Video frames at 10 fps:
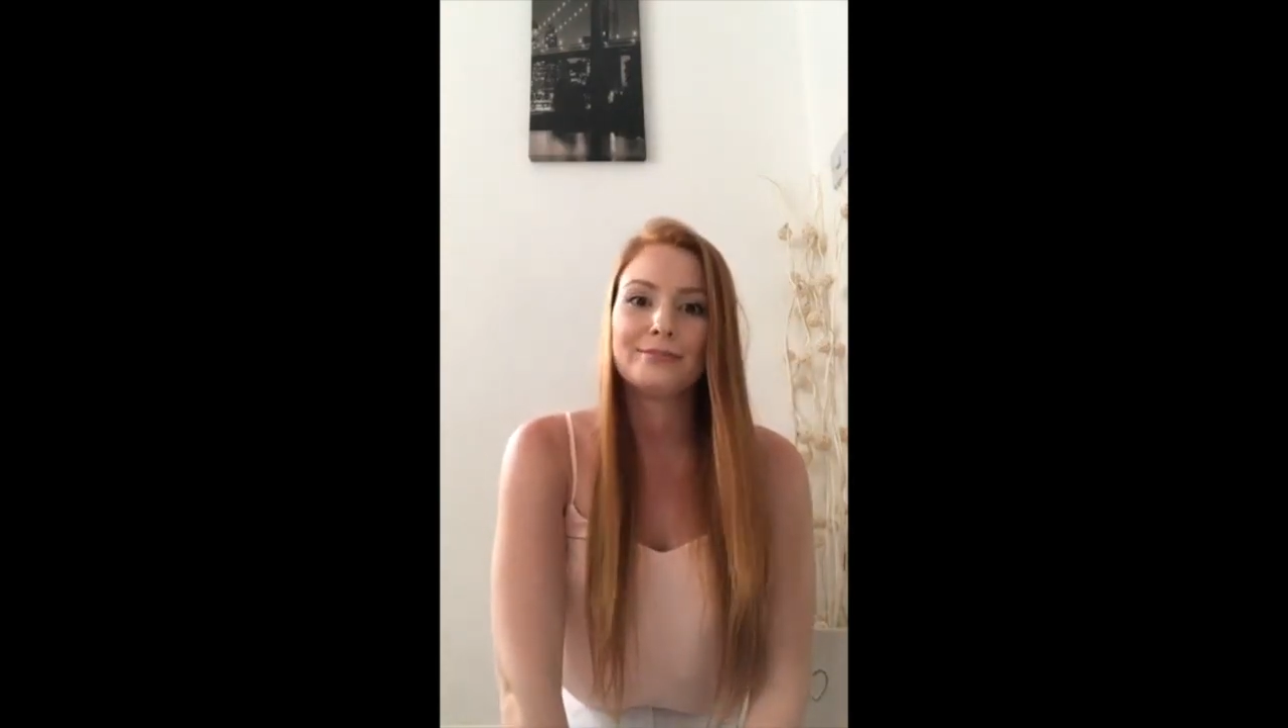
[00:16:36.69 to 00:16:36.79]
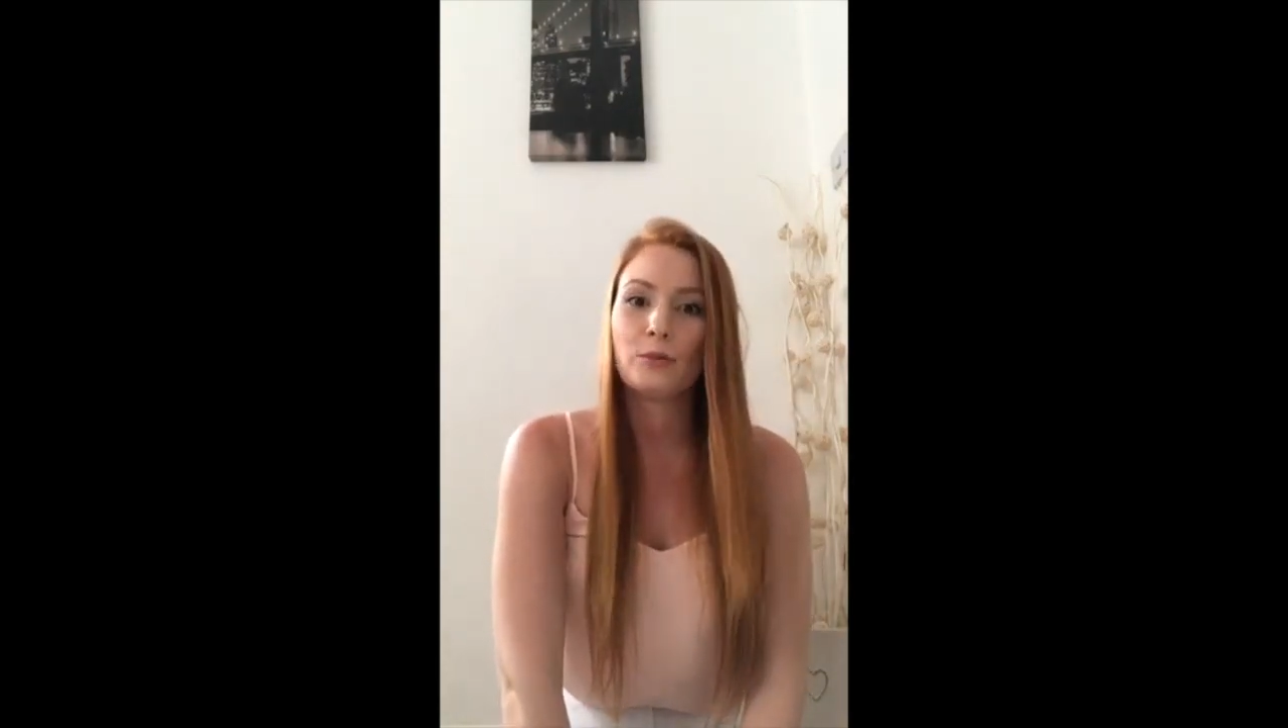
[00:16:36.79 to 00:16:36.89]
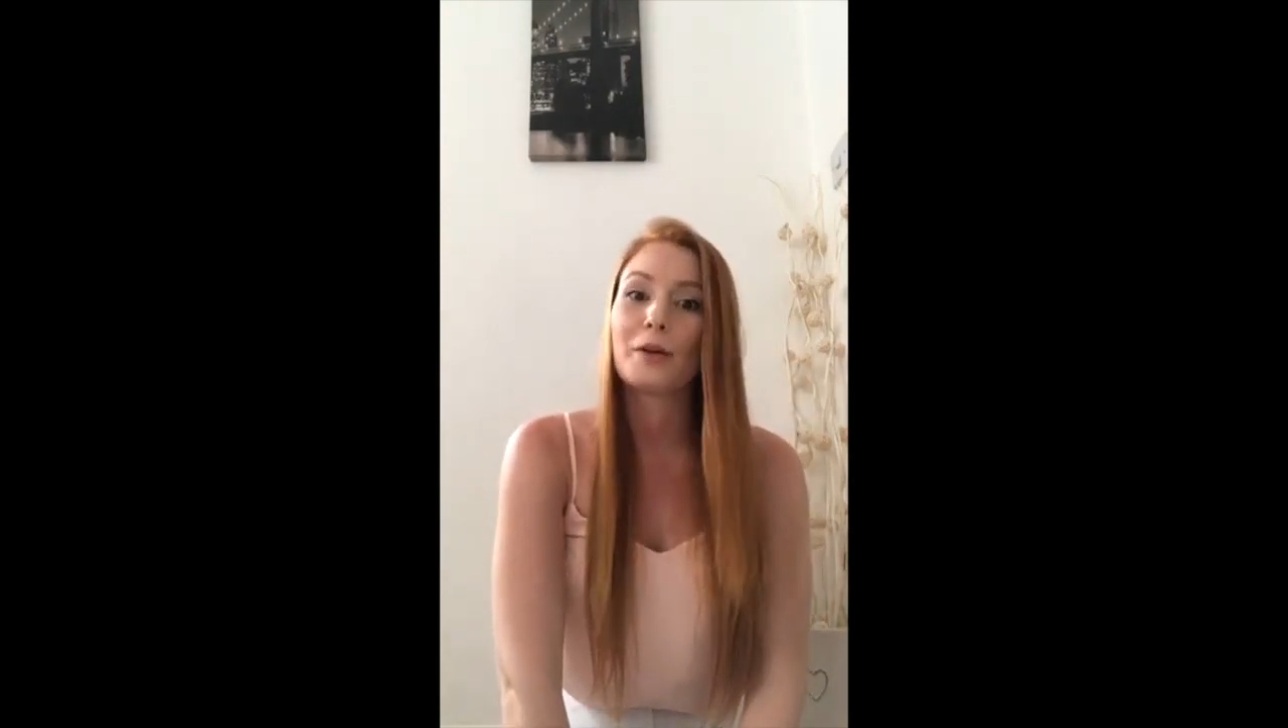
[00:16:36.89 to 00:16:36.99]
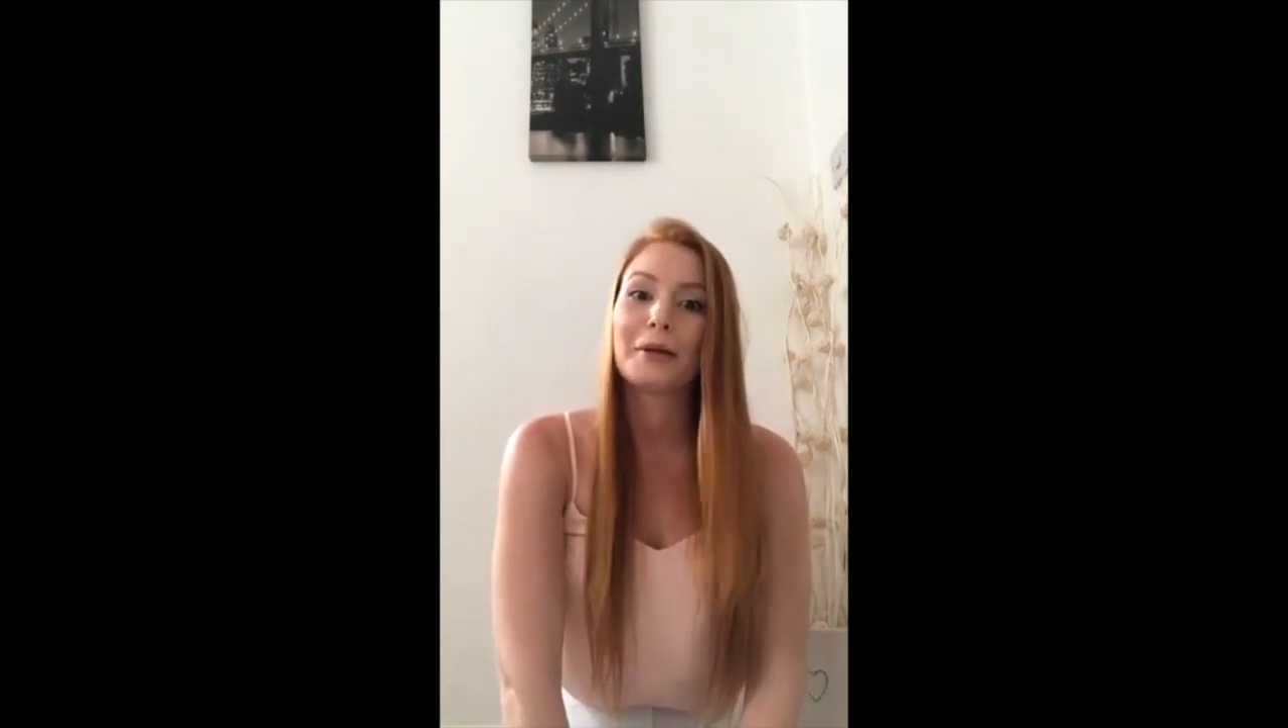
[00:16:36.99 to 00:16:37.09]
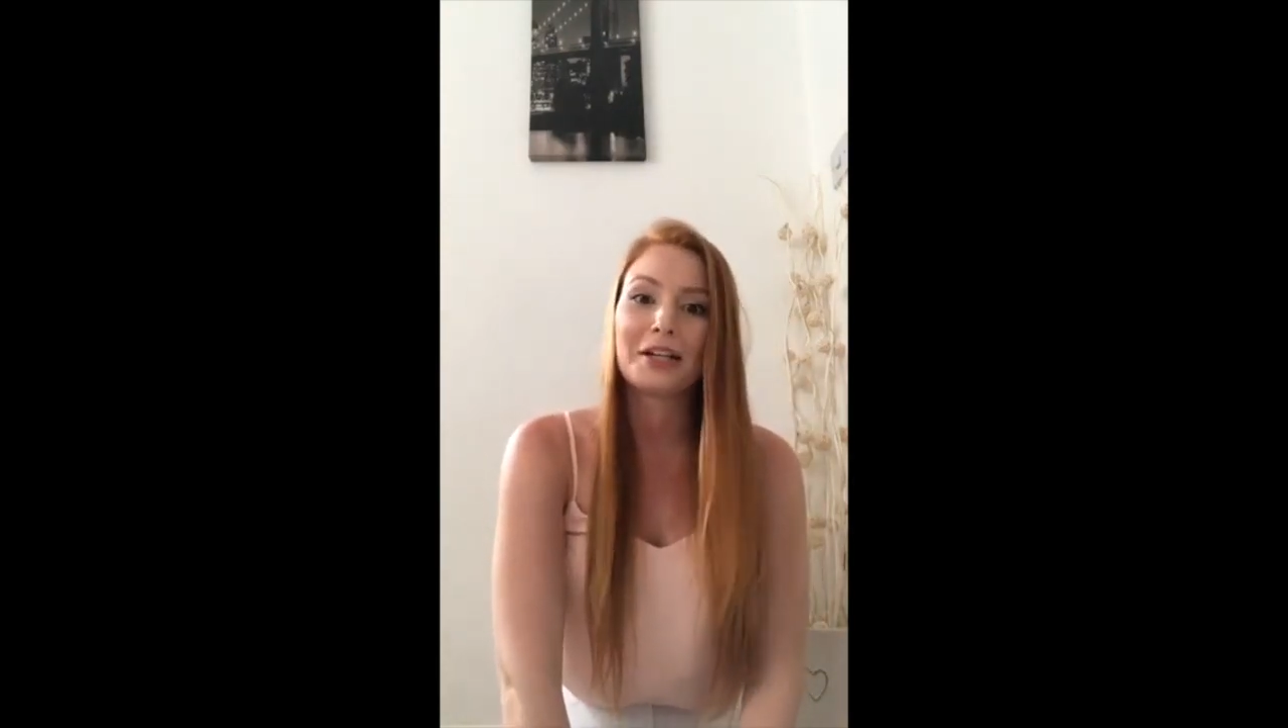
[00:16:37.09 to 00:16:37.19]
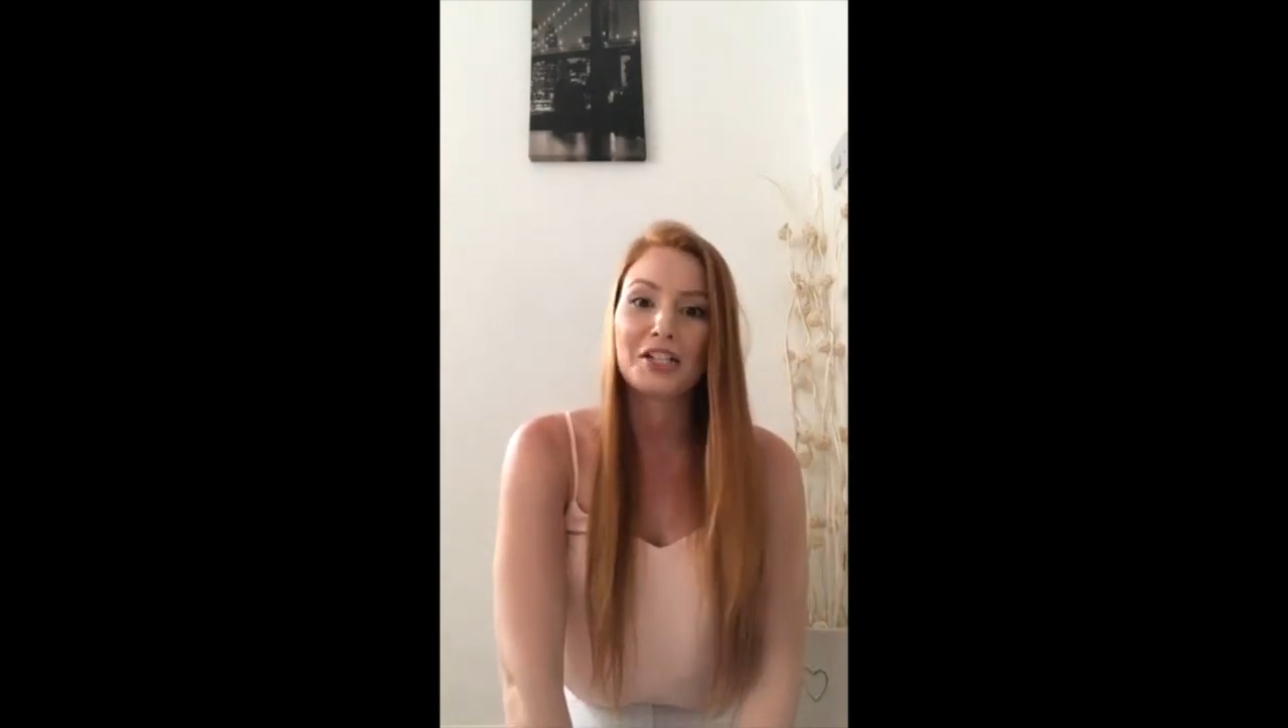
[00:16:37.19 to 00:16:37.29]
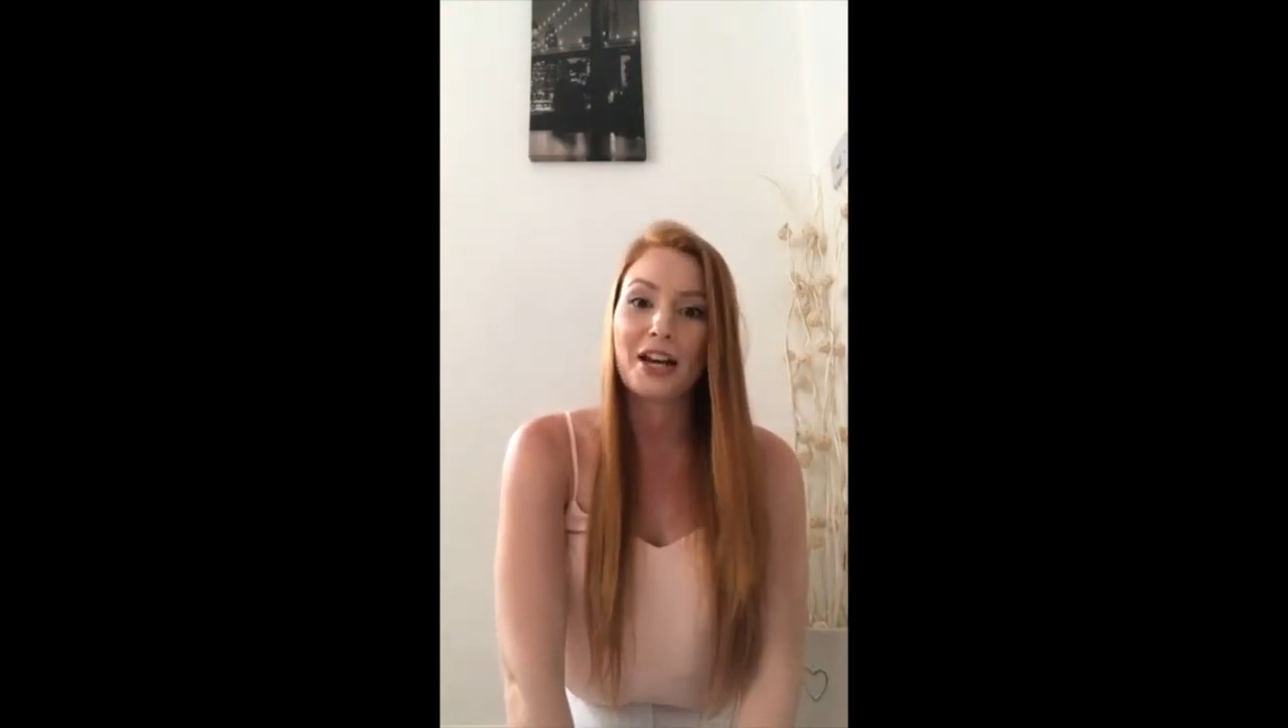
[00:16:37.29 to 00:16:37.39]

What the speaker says: what am I going to